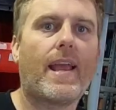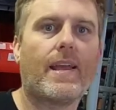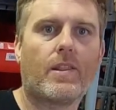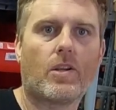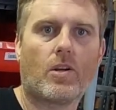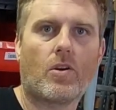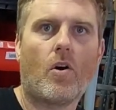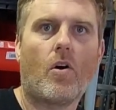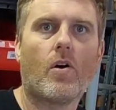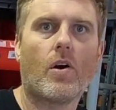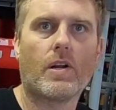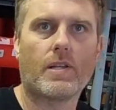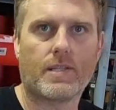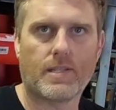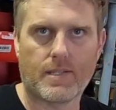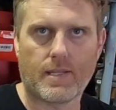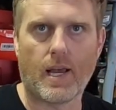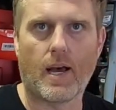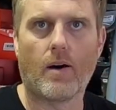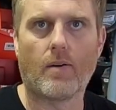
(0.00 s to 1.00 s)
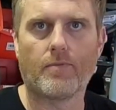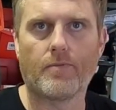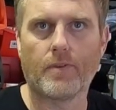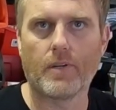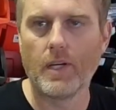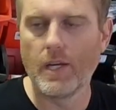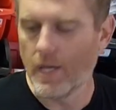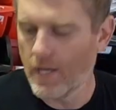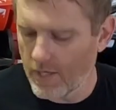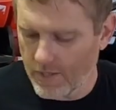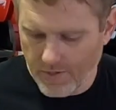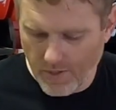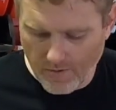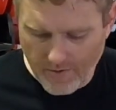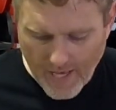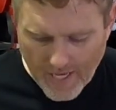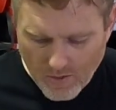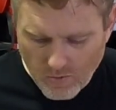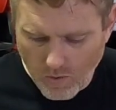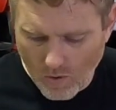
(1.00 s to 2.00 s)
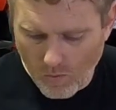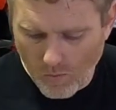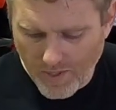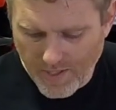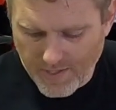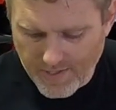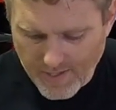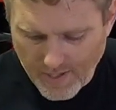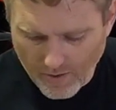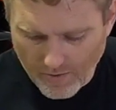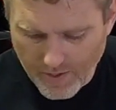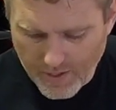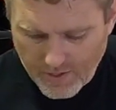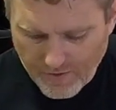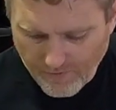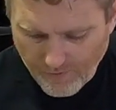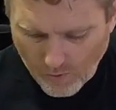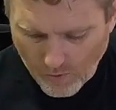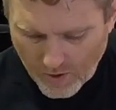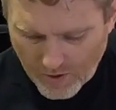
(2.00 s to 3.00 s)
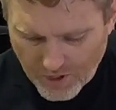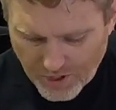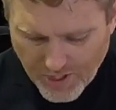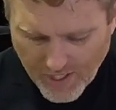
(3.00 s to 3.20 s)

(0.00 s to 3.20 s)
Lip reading: and the car itself. So that's what we sell this for. It's